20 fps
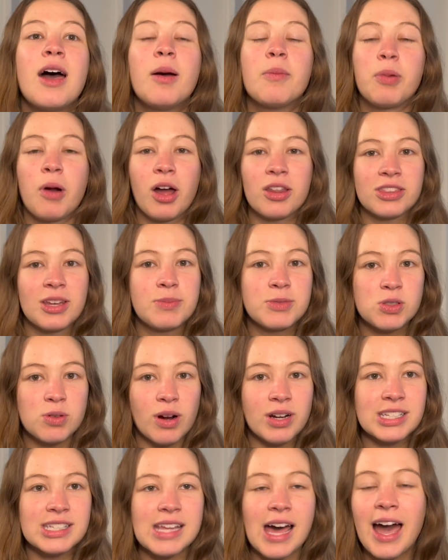brought them to
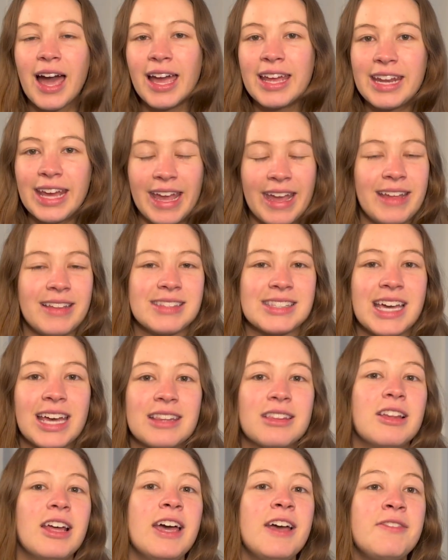our side, 8
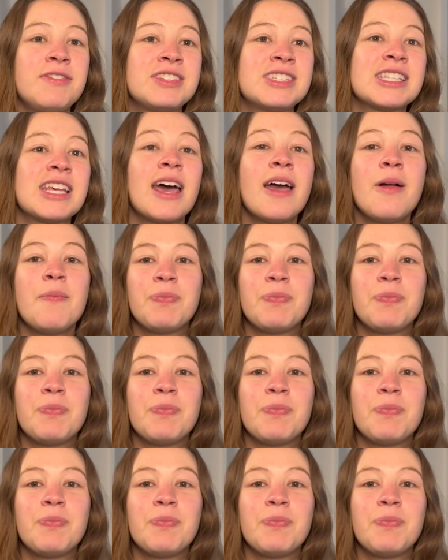deadlifts,